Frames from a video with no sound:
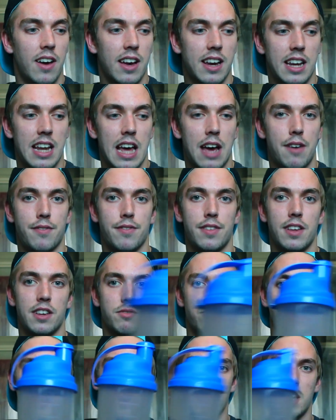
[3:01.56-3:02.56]
I could have
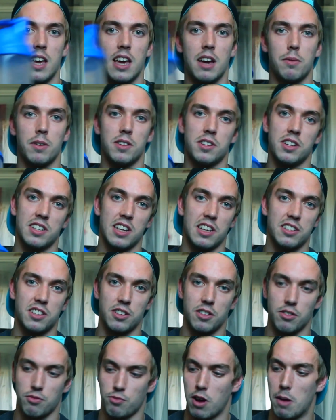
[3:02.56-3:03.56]
this right here, which is
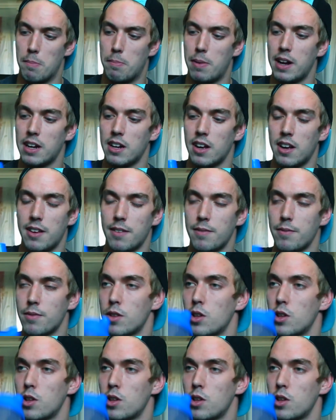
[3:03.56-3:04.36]
actually just Ribena.